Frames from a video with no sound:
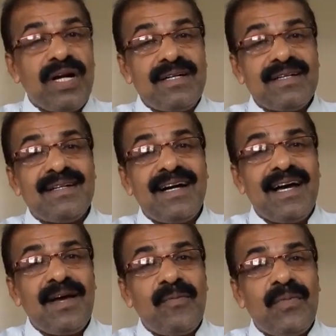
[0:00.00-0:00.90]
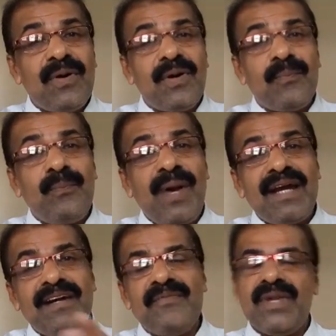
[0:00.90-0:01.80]
what
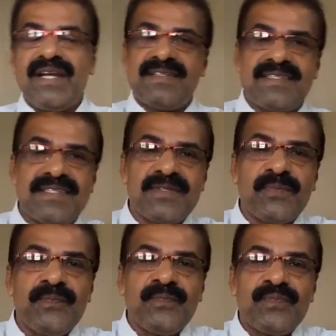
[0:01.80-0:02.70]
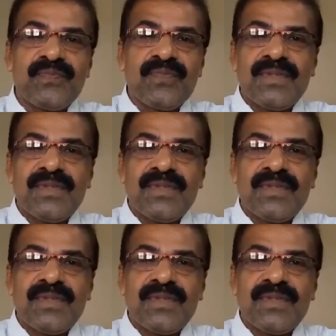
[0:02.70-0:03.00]
parody means.